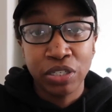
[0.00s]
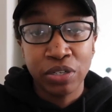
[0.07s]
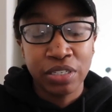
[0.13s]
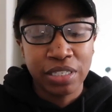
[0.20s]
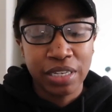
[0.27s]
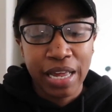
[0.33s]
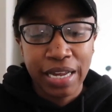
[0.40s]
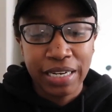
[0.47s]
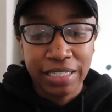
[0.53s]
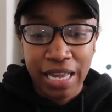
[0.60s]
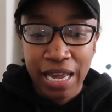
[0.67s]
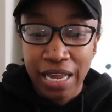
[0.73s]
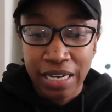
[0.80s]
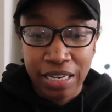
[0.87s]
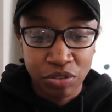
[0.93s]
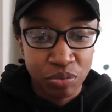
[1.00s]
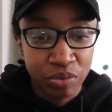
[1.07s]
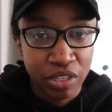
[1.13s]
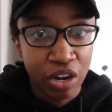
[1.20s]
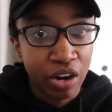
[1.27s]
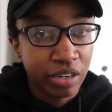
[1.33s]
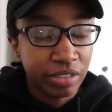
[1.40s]
So it's like, dang, that's
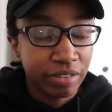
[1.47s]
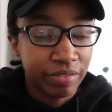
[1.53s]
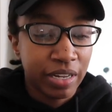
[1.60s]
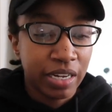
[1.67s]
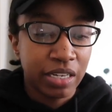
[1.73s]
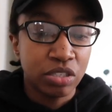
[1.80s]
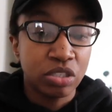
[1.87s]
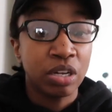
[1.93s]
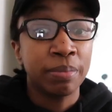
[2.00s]
really hard to find.